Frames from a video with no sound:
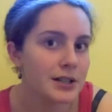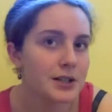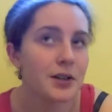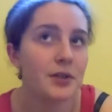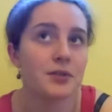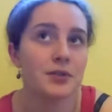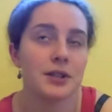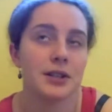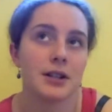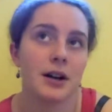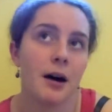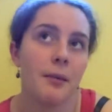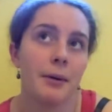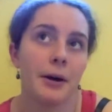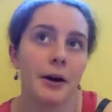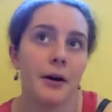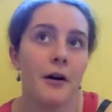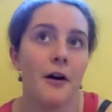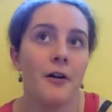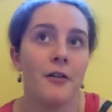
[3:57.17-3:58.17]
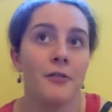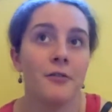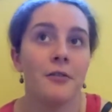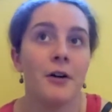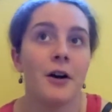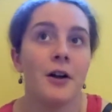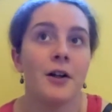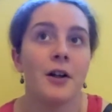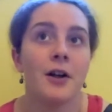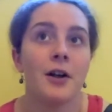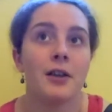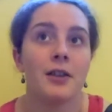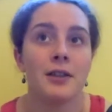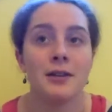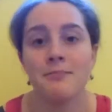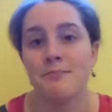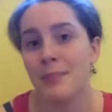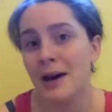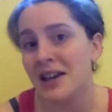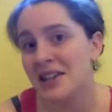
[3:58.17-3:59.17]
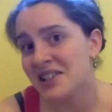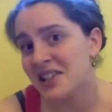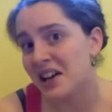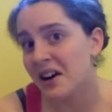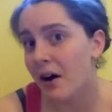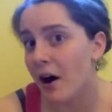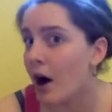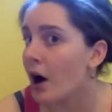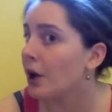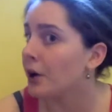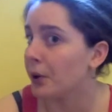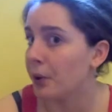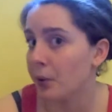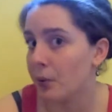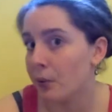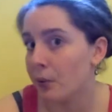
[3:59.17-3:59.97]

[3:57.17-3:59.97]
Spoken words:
chose the topic of the basic auto